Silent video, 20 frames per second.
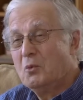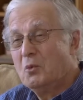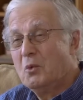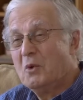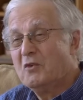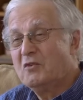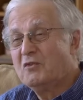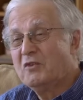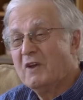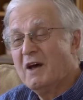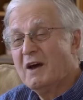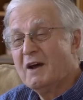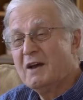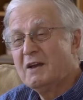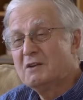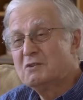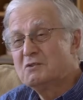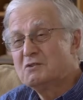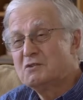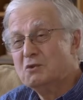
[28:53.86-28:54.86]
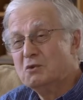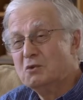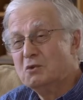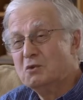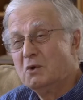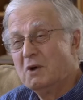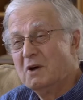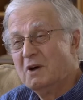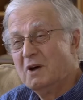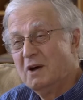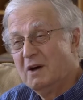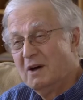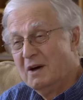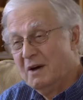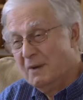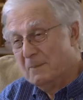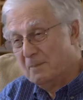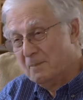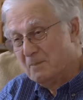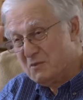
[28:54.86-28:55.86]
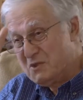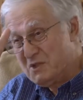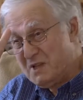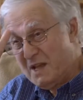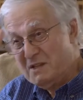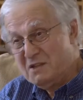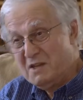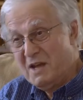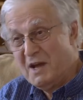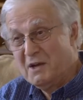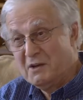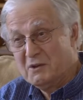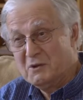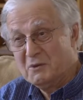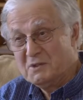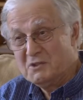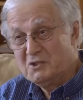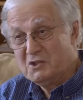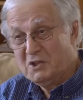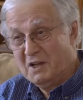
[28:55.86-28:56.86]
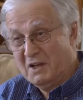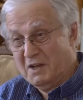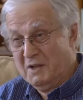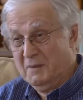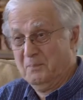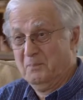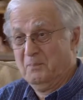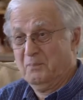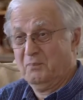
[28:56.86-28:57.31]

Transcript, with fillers: were flying to um, Santiago in Chile